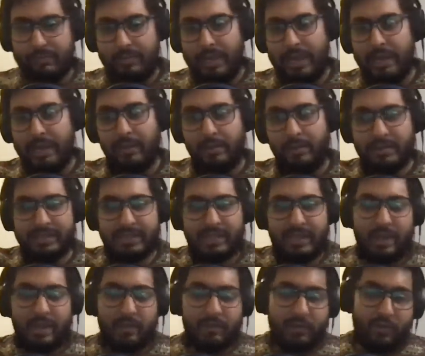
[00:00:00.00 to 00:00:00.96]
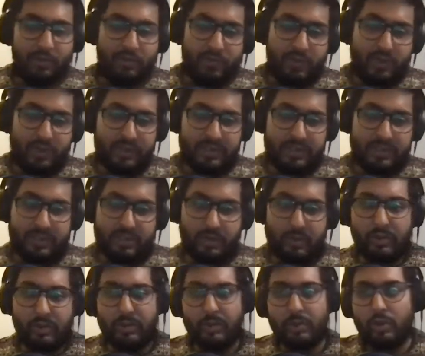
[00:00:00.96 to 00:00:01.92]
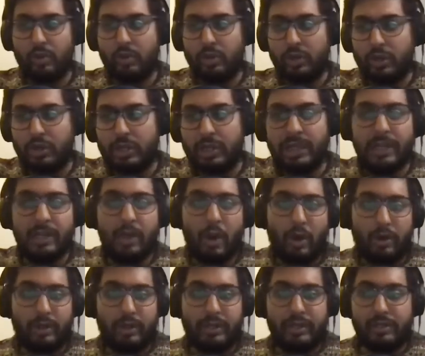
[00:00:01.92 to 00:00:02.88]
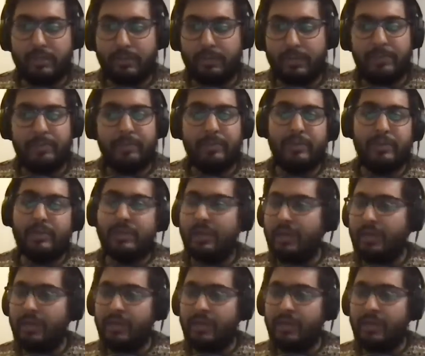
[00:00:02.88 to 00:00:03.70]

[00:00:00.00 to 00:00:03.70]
80% of affiliates, the really long tail, the people